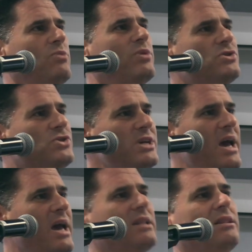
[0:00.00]
And when you
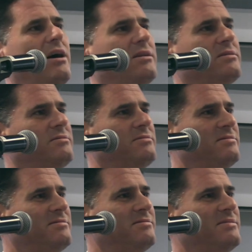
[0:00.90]
see a headline,
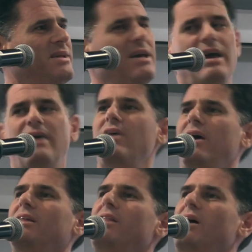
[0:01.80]
and
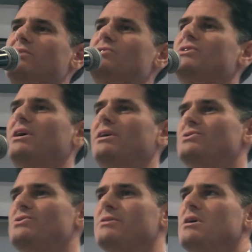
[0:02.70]
the headline
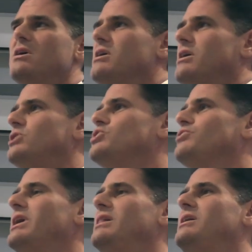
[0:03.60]
says,
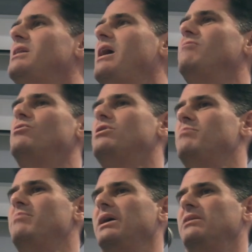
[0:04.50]
Israeli naval
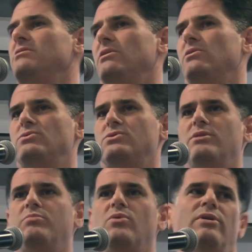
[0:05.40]

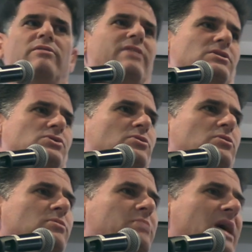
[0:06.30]
commandos aboard
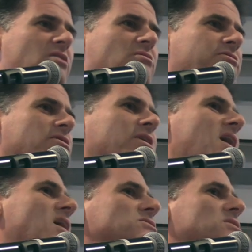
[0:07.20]
vessel bound for
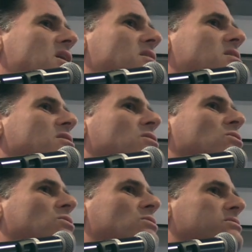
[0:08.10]
Gaza and
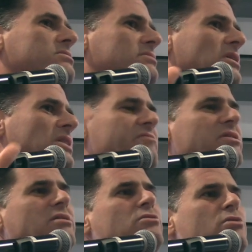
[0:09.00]
kill
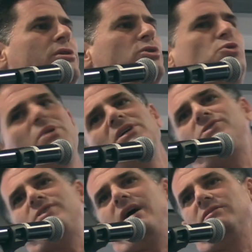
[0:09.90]
11 Turkish
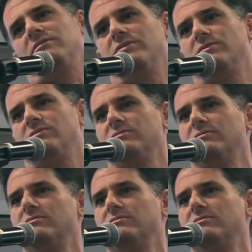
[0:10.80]
peace activists